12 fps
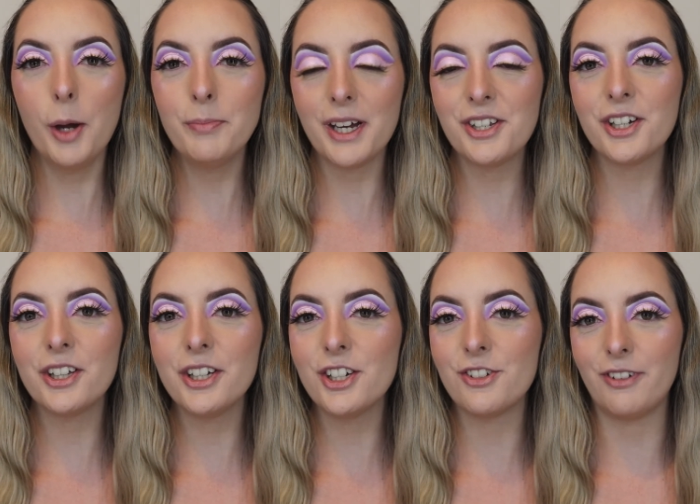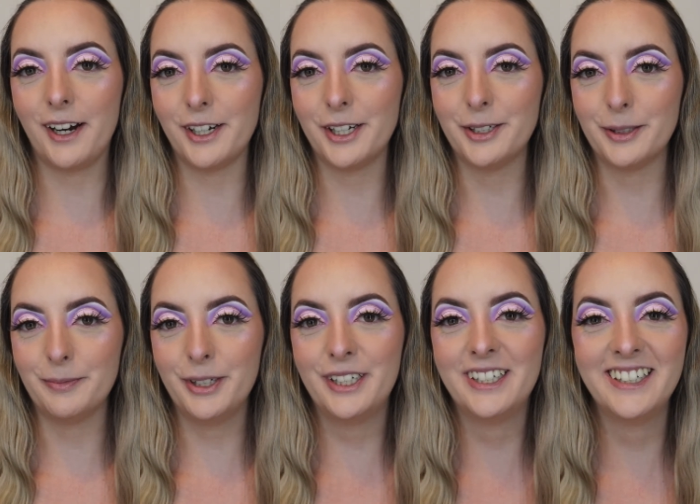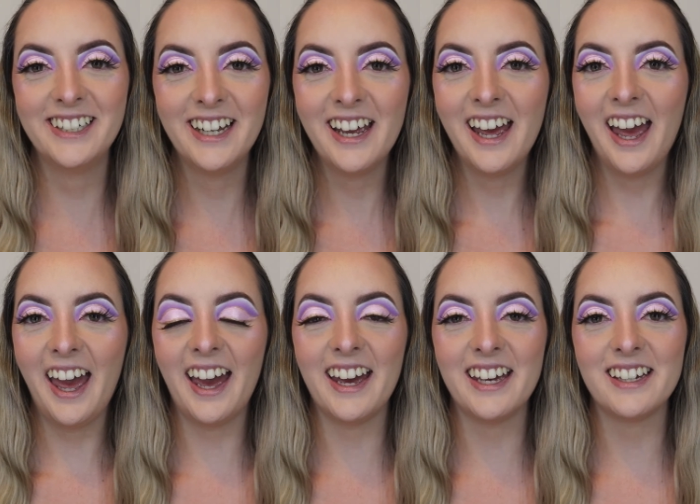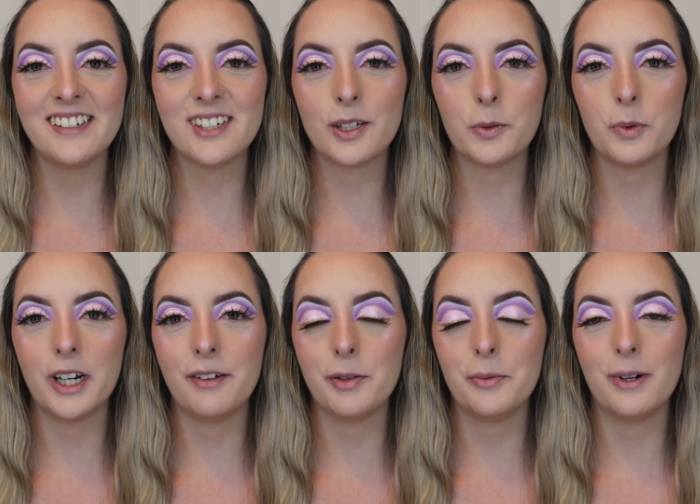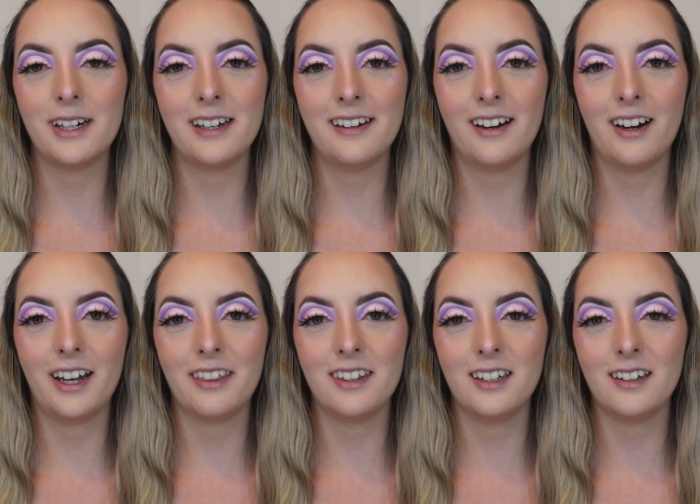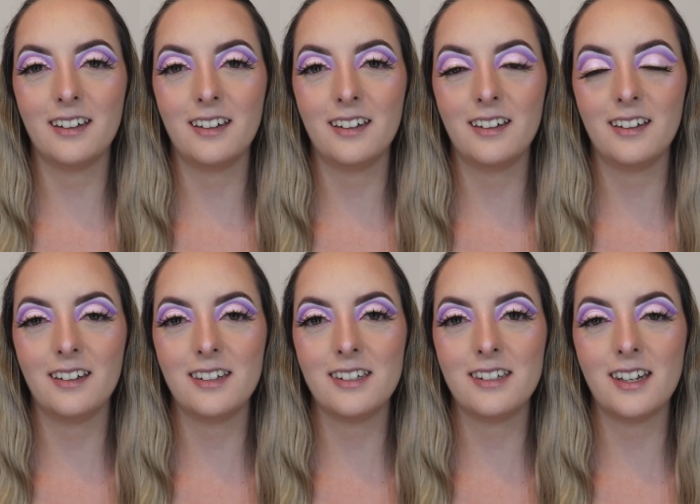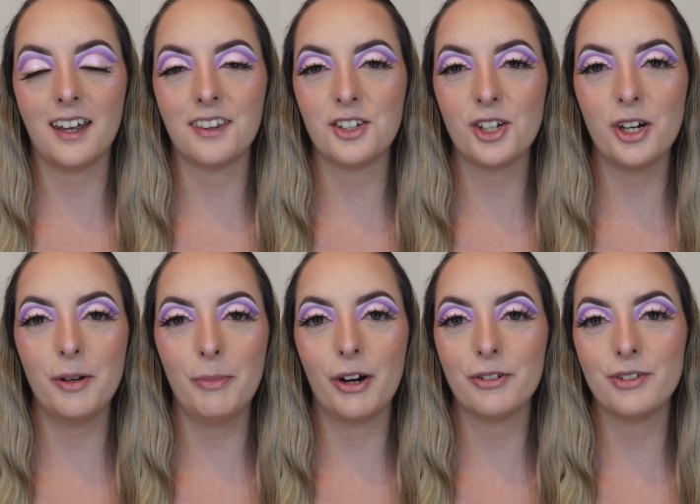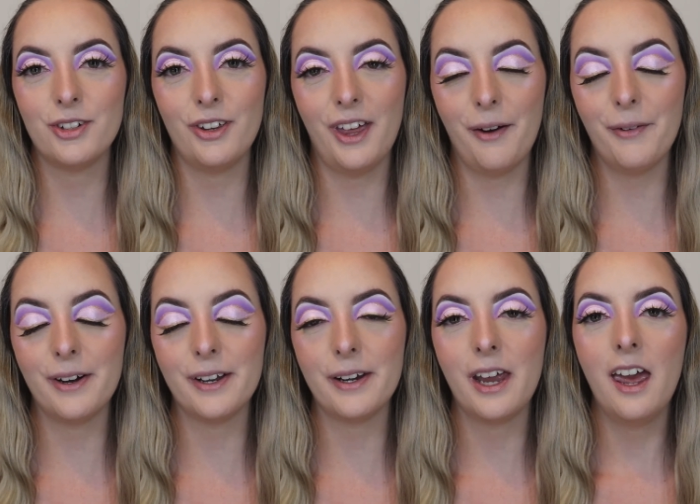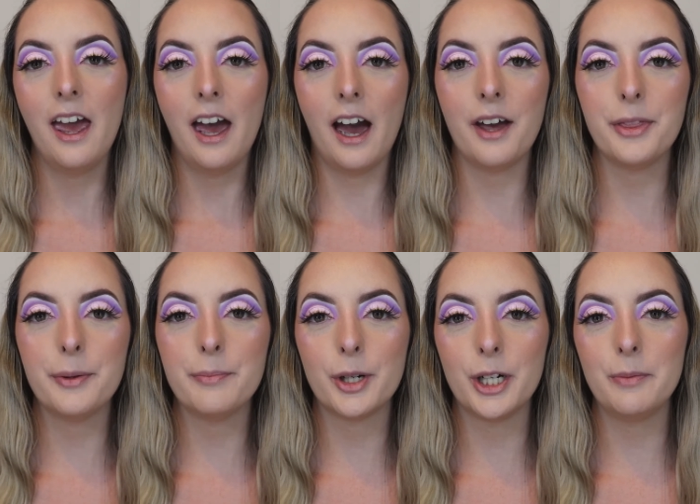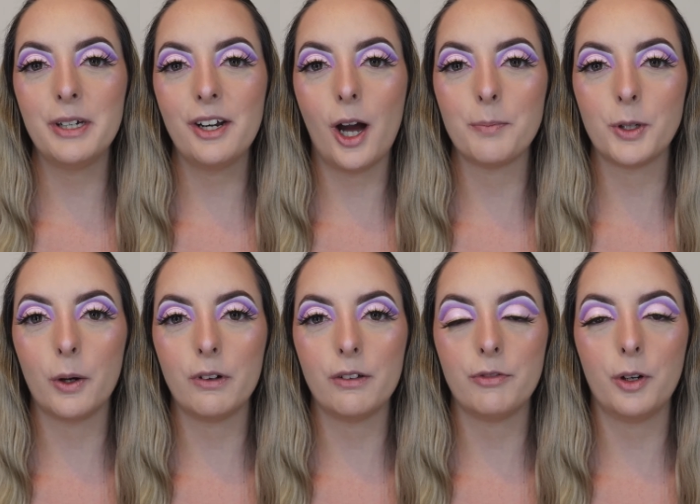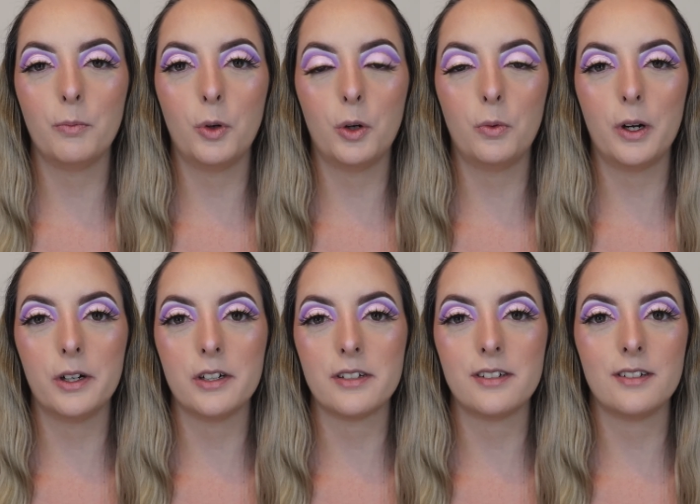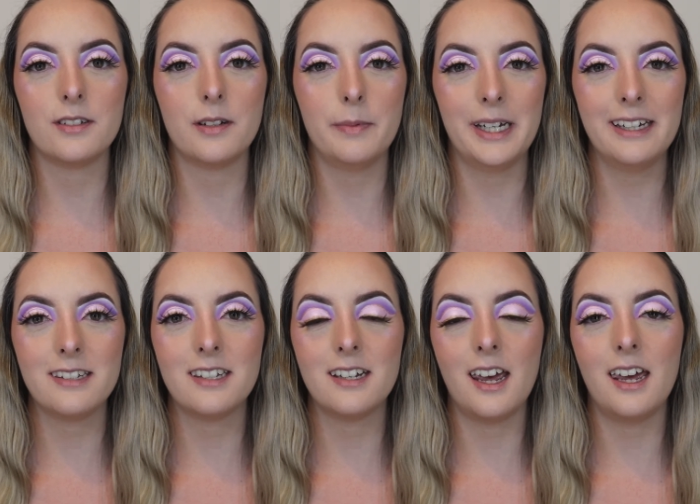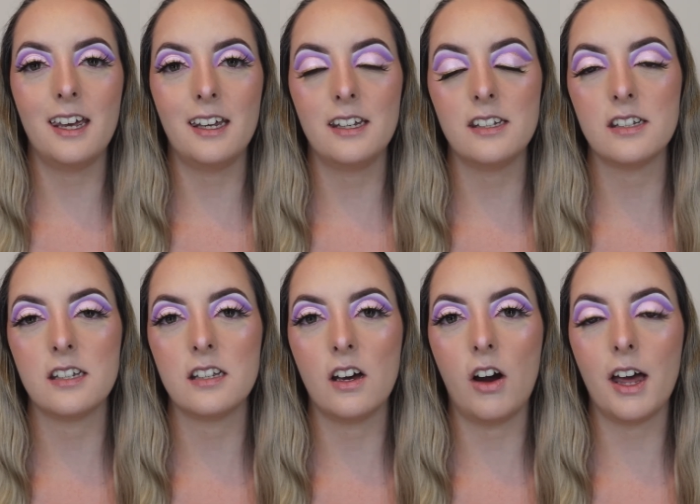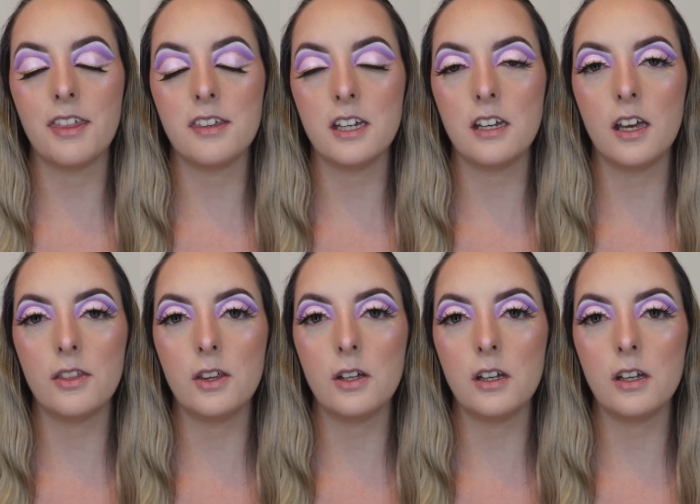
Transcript: basically just ranking them and whatever one I think is at the top, I'll do that one. At the moment, I'm going from worst to best, and I think